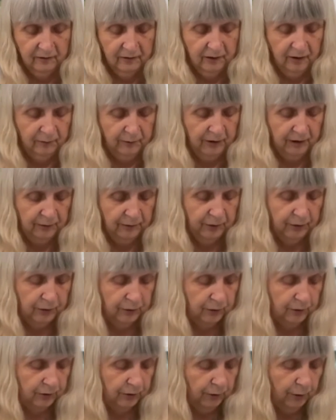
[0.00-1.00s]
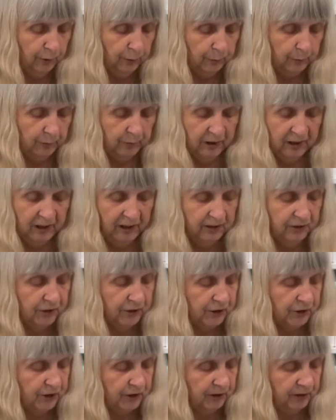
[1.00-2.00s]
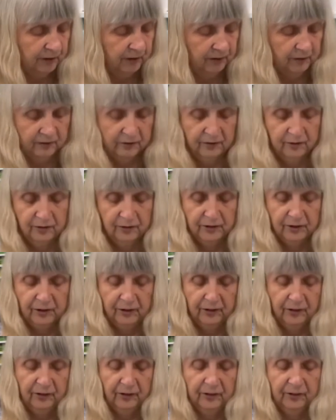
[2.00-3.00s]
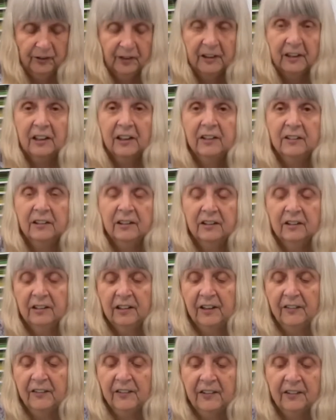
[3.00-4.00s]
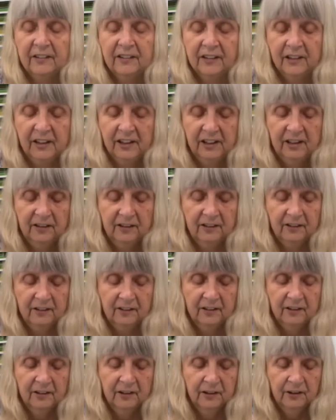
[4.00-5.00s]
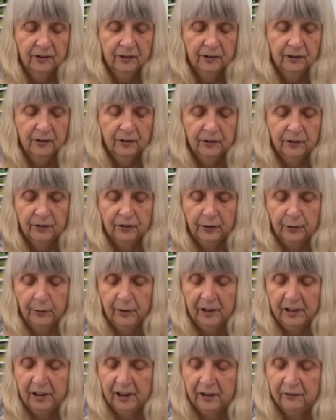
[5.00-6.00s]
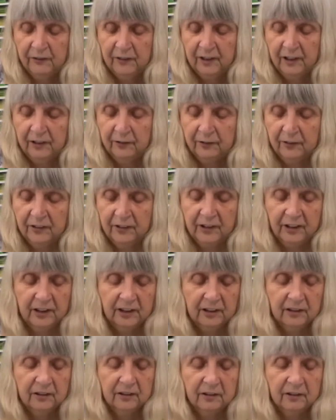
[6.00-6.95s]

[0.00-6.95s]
around the top edge, just like I did down the sides, so I have outside